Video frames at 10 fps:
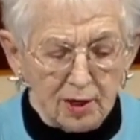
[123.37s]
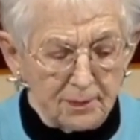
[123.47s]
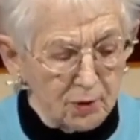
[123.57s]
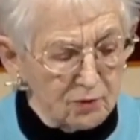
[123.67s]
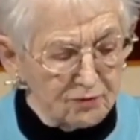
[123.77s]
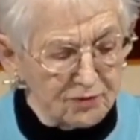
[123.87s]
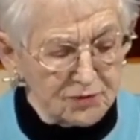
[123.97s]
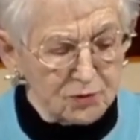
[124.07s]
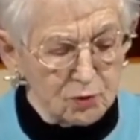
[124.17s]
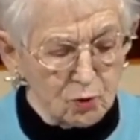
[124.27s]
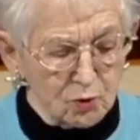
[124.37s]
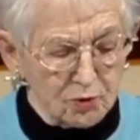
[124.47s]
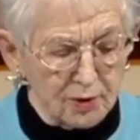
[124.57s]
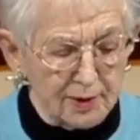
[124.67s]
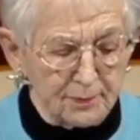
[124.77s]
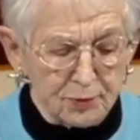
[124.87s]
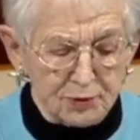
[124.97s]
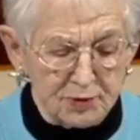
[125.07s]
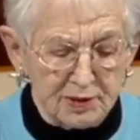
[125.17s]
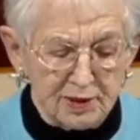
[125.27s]
to uphold fiscal order and
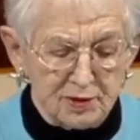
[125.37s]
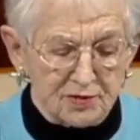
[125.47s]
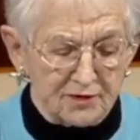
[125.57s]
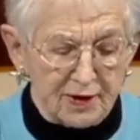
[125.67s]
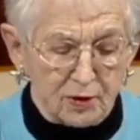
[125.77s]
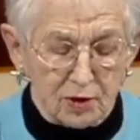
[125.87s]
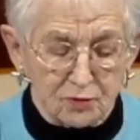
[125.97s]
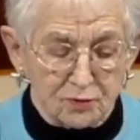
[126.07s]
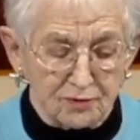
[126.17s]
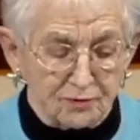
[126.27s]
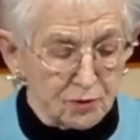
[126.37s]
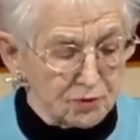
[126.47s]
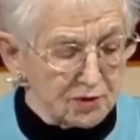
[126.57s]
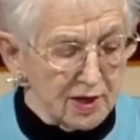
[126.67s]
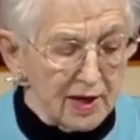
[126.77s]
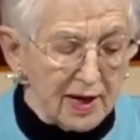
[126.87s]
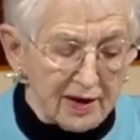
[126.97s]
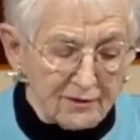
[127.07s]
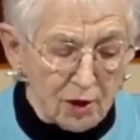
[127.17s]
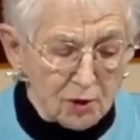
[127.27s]
put the needs of our country first,
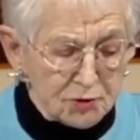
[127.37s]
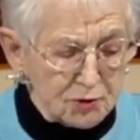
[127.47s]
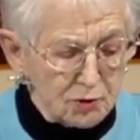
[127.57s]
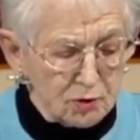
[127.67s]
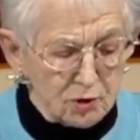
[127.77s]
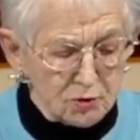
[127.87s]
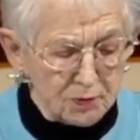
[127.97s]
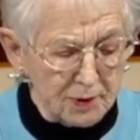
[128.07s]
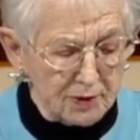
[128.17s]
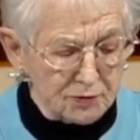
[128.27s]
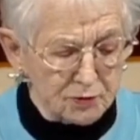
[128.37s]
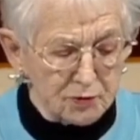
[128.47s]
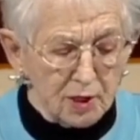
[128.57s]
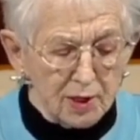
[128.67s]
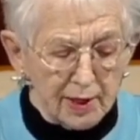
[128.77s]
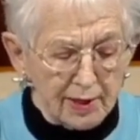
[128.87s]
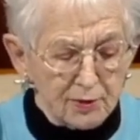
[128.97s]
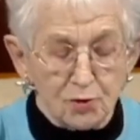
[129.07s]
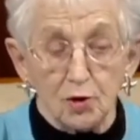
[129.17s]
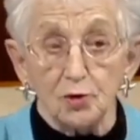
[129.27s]
I've also co-sponsored
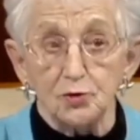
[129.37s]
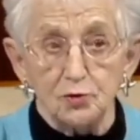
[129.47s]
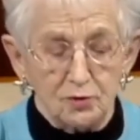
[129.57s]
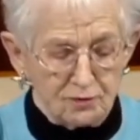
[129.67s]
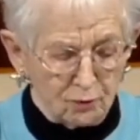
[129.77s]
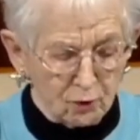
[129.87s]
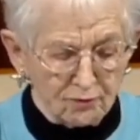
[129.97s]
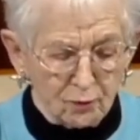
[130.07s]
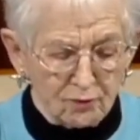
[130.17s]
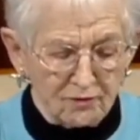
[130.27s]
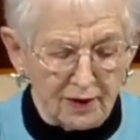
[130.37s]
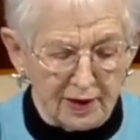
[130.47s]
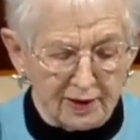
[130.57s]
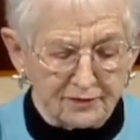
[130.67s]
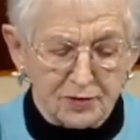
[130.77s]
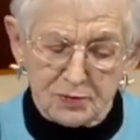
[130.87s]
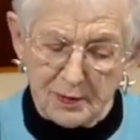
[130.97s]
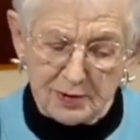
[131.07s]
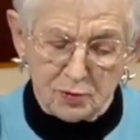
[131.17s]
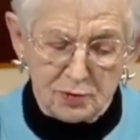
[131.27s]
H.R. 2445, the
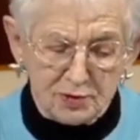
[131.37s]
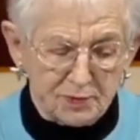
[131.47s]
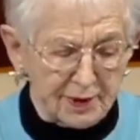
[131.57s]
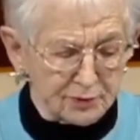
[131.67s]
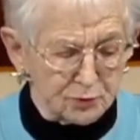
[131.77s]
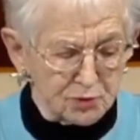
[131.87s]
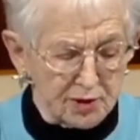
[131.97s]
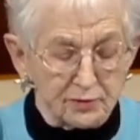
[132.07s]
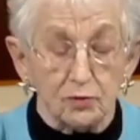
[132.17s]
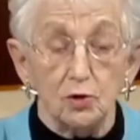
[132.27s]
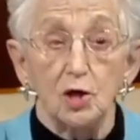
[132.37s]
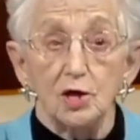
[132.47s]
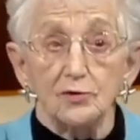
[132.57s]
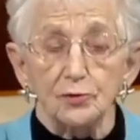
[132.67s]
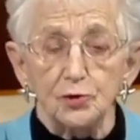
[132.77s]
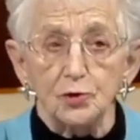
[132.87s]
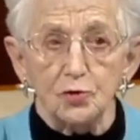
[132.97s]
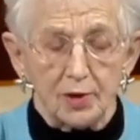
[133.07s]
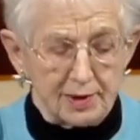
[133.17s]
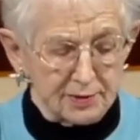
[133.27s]
Special Inspector General for
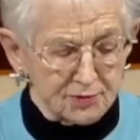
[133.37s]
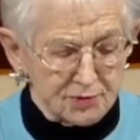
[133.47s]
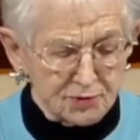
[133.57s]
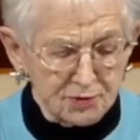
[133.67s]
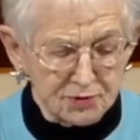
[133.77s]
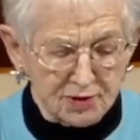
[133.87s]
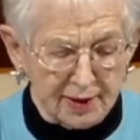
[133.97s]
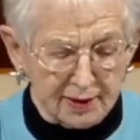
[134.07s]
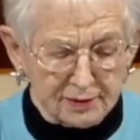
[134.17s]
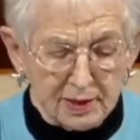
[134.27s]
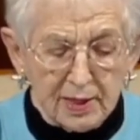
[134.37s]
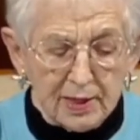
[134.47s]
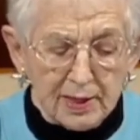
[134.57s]
Ukraine Assistance Act.